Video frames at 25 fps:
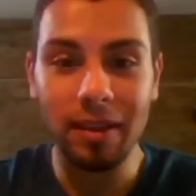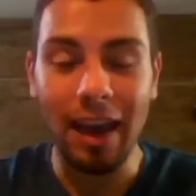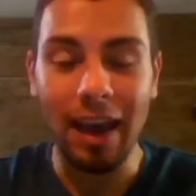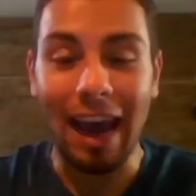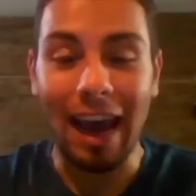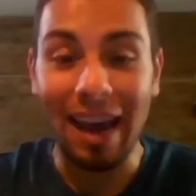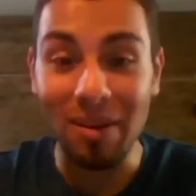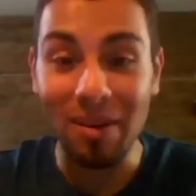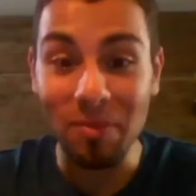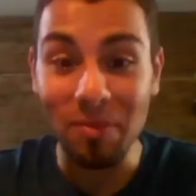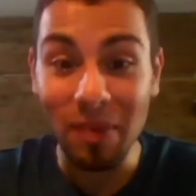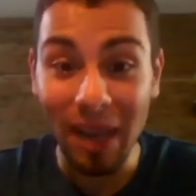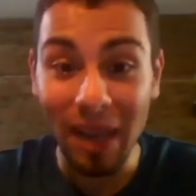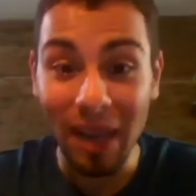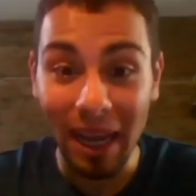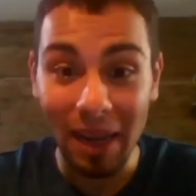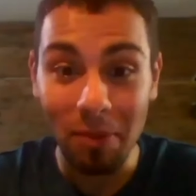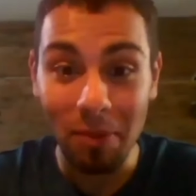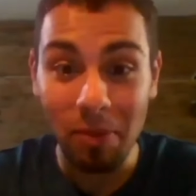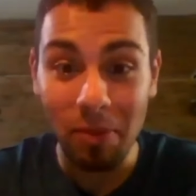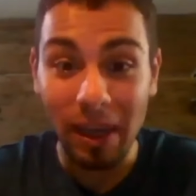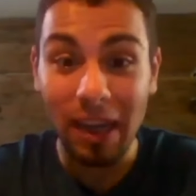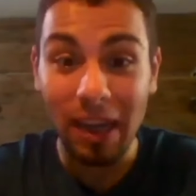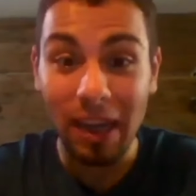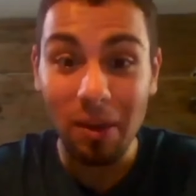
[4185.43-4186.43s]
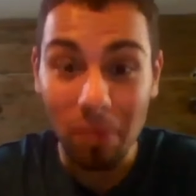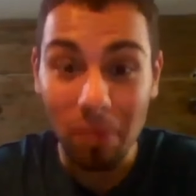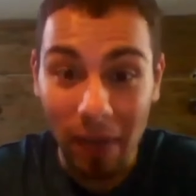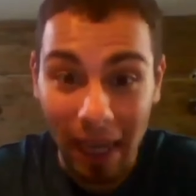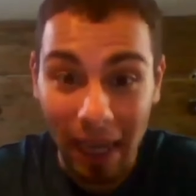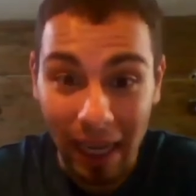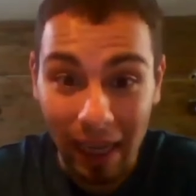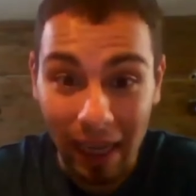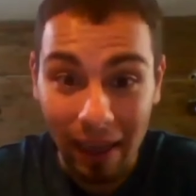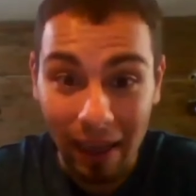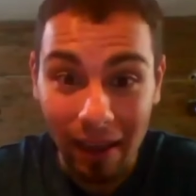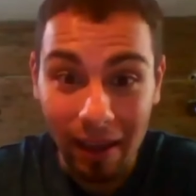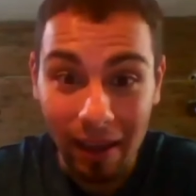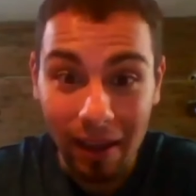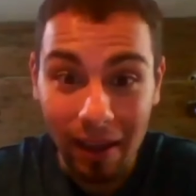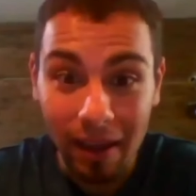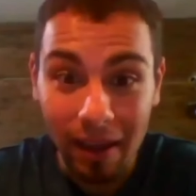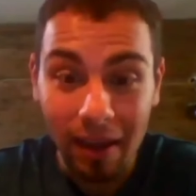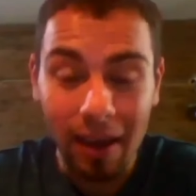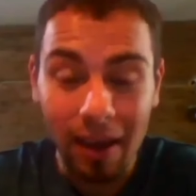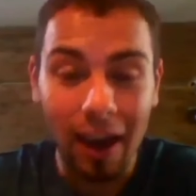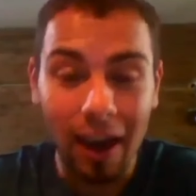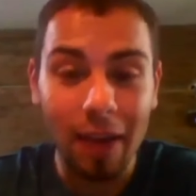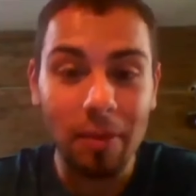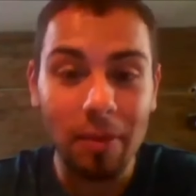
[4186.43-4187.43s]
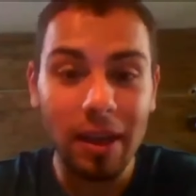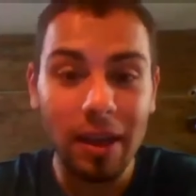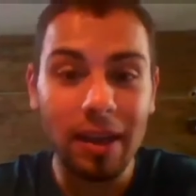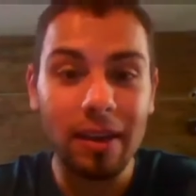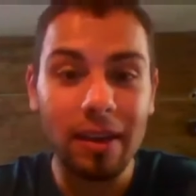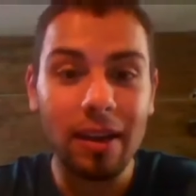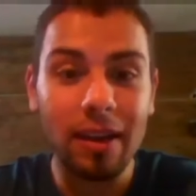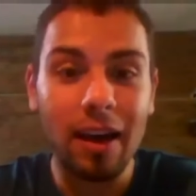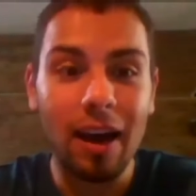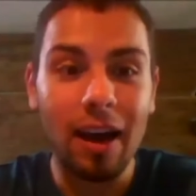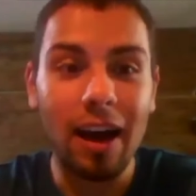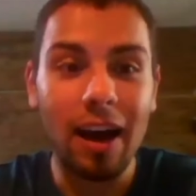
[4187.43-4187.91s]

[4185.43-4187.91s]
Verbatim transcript: And me being me, I mean,